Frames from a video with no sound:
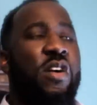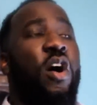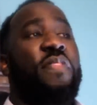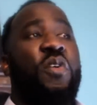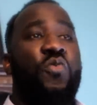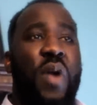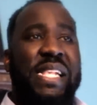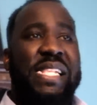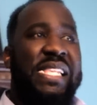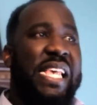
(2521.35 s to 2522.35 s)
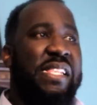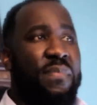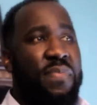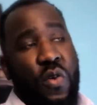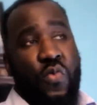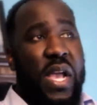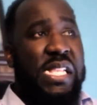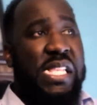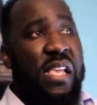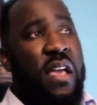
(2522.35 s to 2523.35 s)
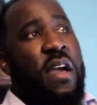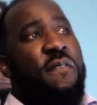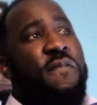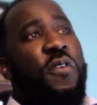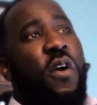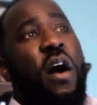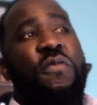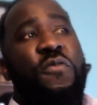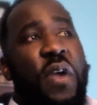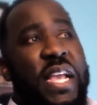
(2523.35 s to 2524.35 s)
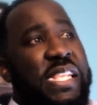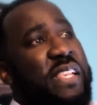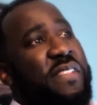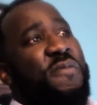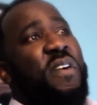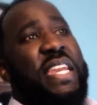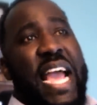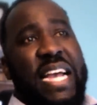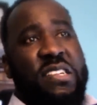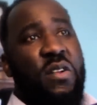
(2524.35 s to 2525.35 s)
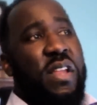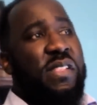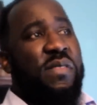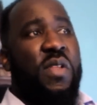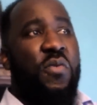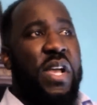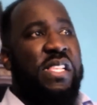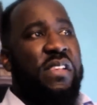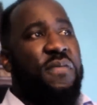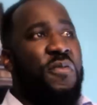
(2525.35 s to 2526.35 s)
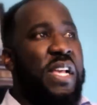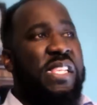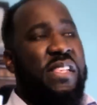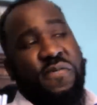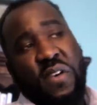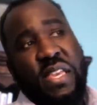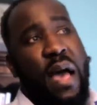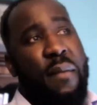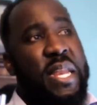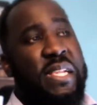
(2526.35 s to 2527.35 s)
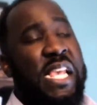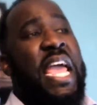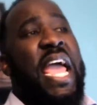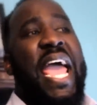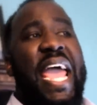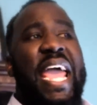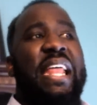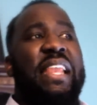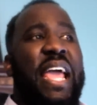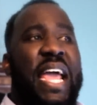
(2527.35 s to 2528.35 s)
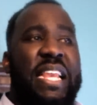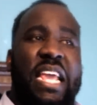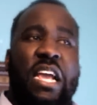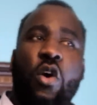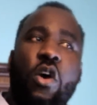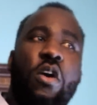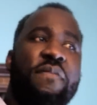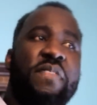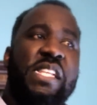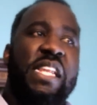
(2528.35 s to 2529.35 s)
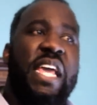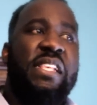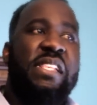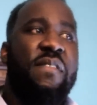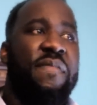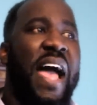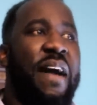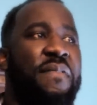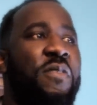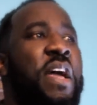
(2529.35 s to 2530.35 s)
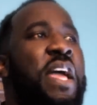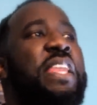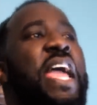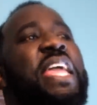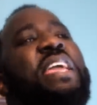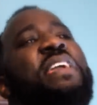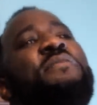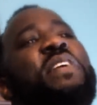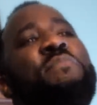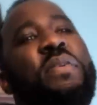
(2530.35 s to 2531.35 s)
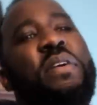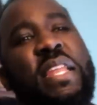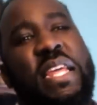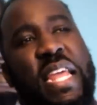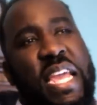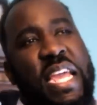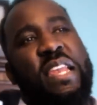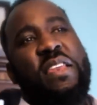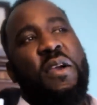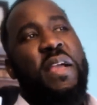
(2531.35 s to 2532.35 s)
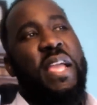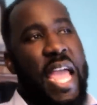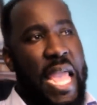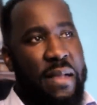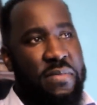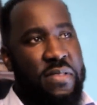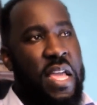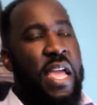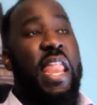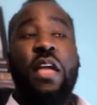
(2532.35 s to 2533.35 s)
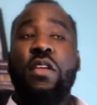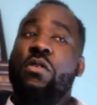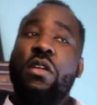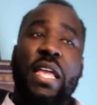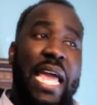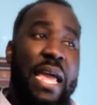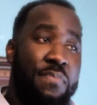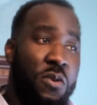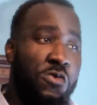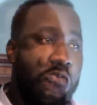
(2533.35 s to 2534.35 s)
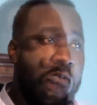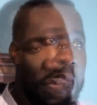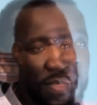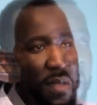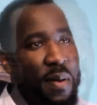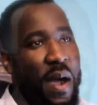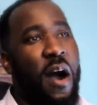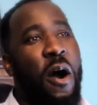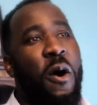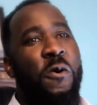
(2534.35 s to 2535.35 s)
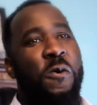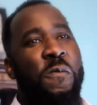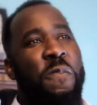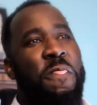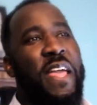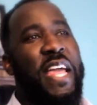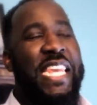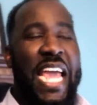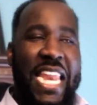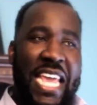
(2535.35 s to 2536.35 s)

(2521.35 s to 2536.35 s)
or the racism, the race of races for nationalism, the race of races for dominance, and at the core of it, genetic survival, they even put it in their games. Now you look at pool. The ball that